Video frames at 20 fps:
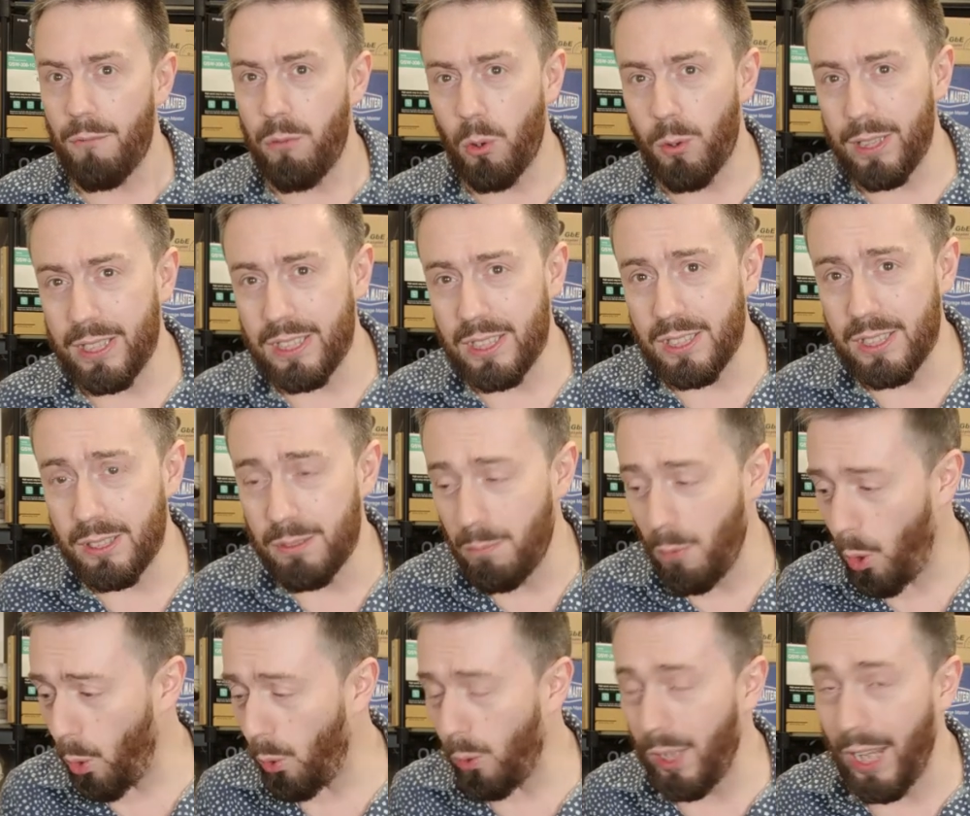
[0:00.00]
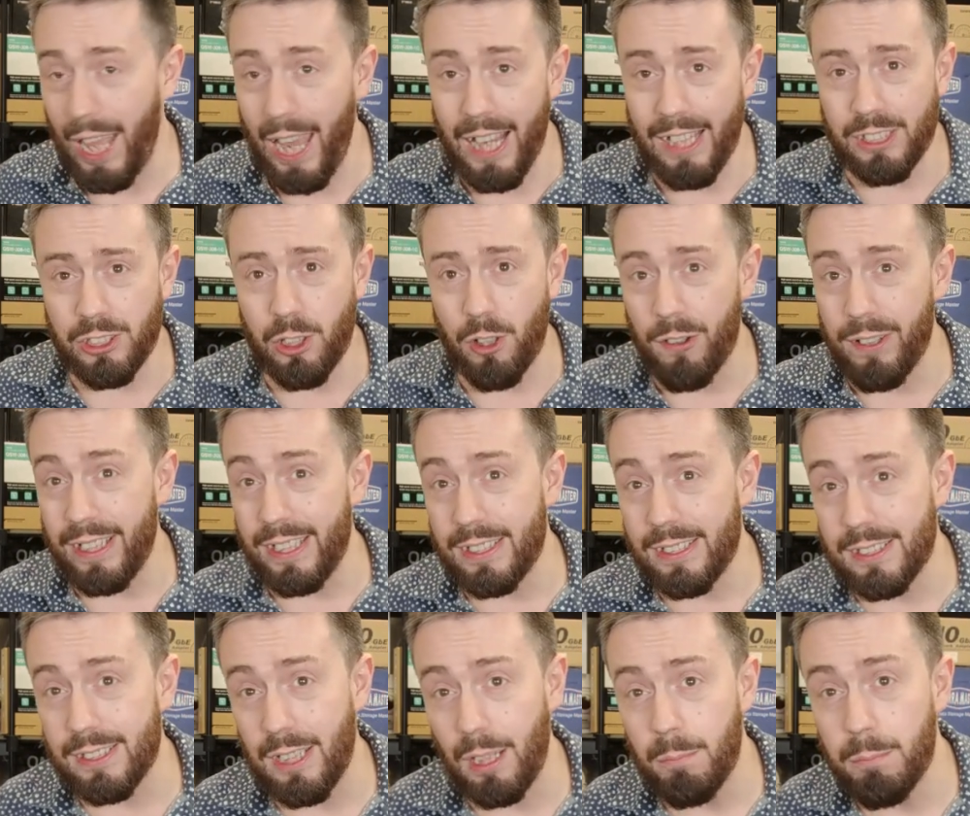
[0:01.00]
for a small extra and
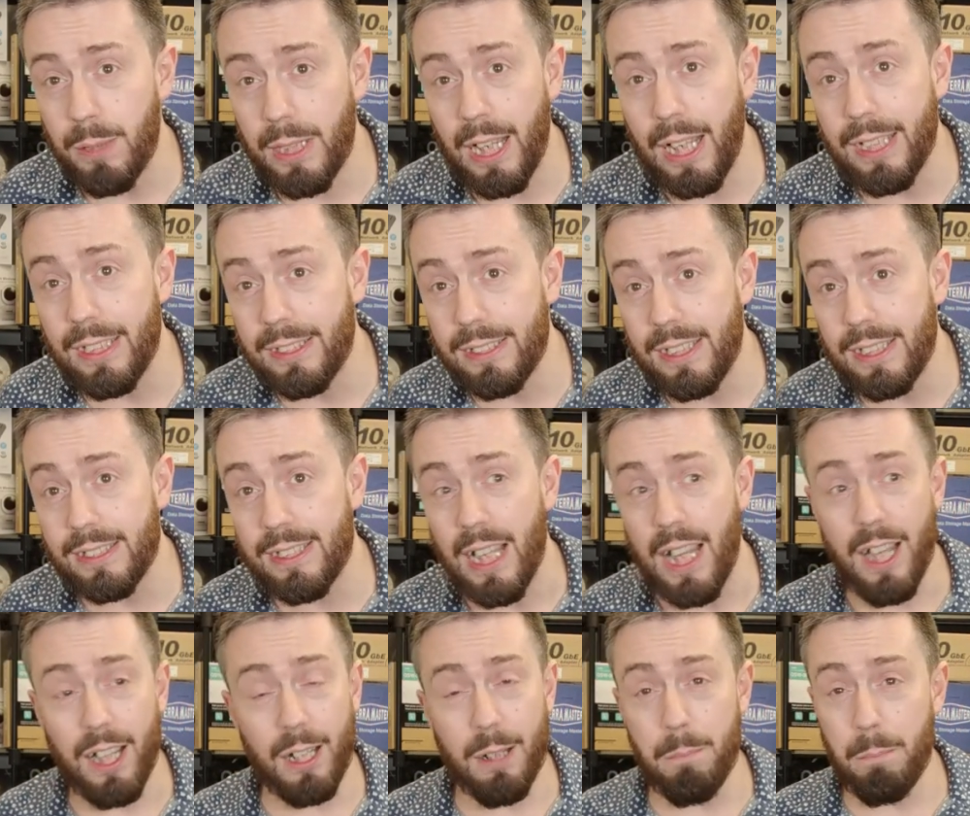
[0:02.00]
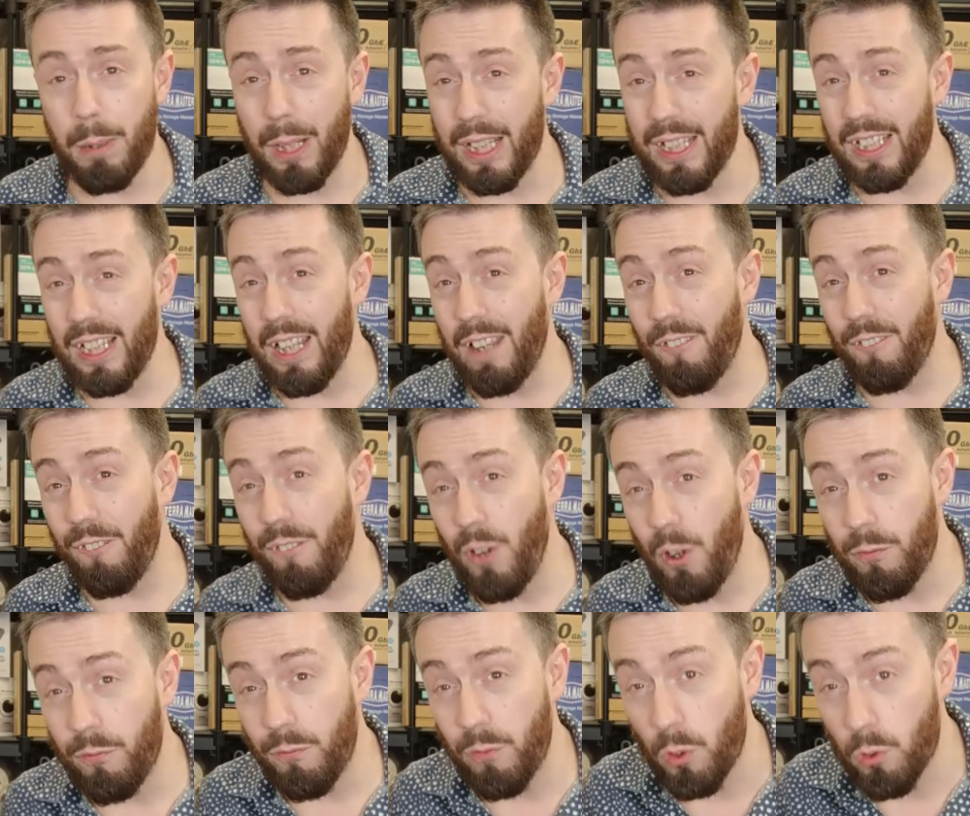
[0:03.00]
in some cases completely
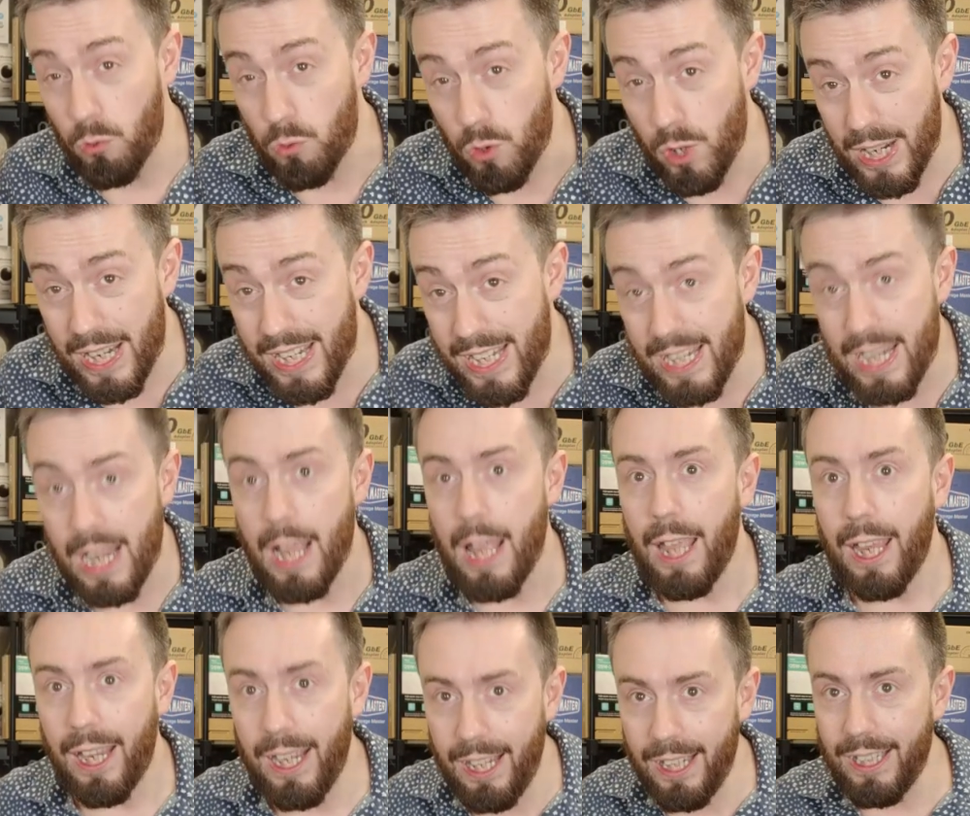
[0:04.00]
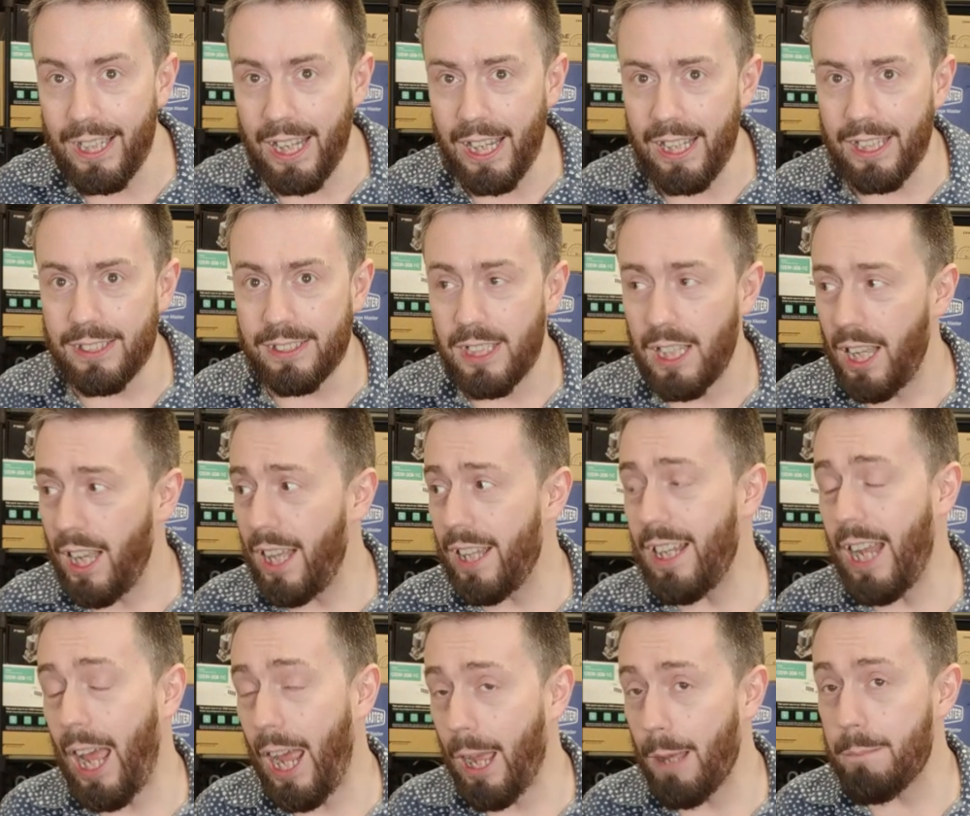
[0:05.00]
for free, it is
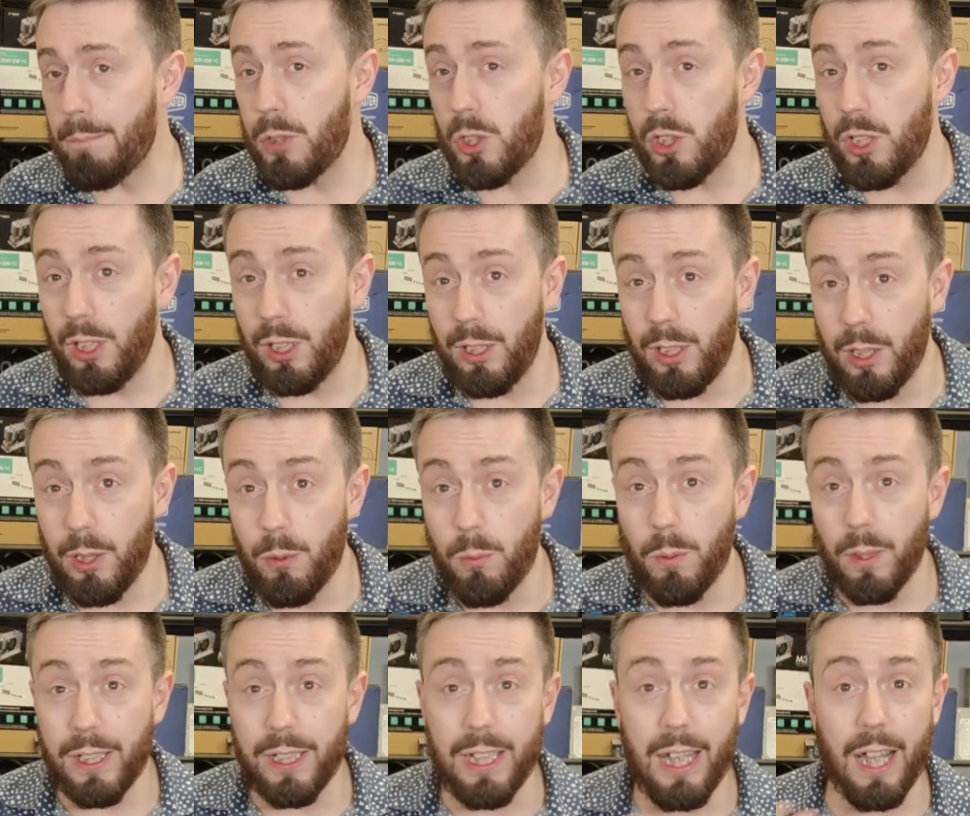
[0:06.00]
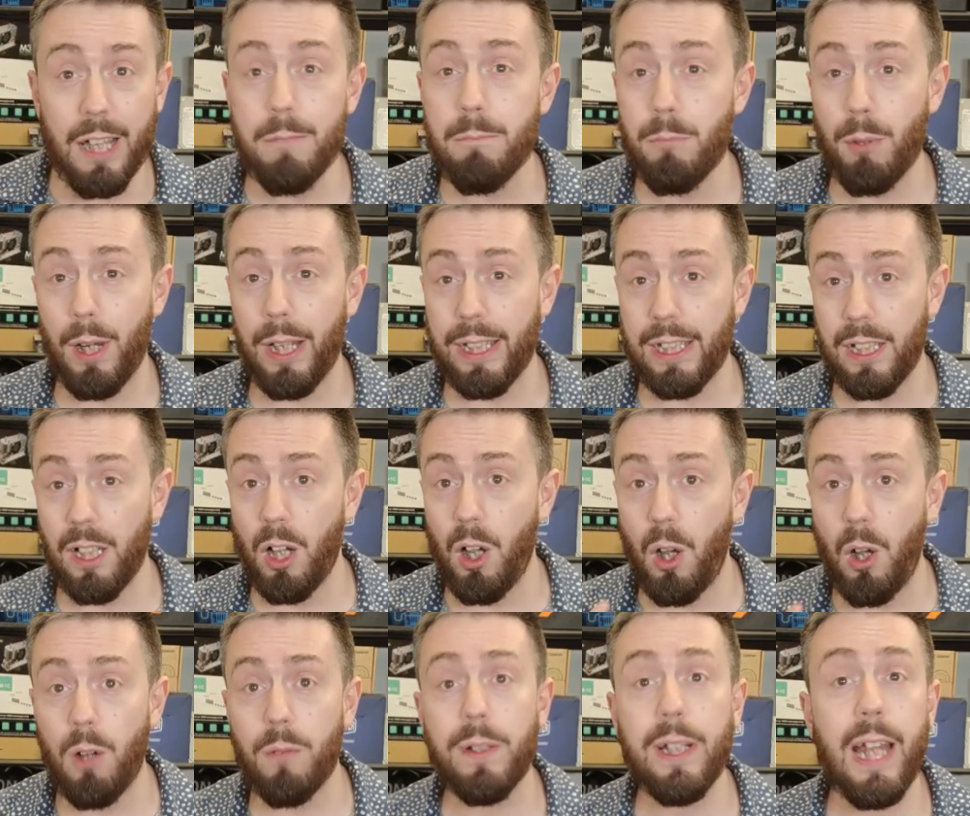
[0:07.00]
an absolute game
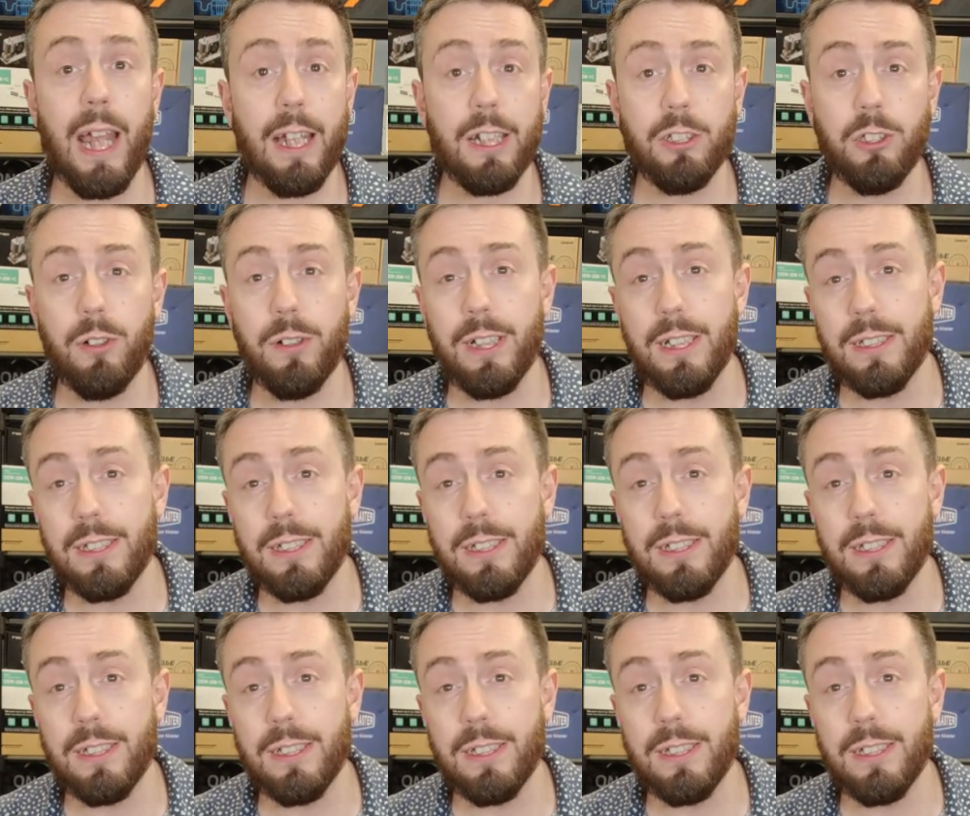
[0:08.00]
breaker of an extra.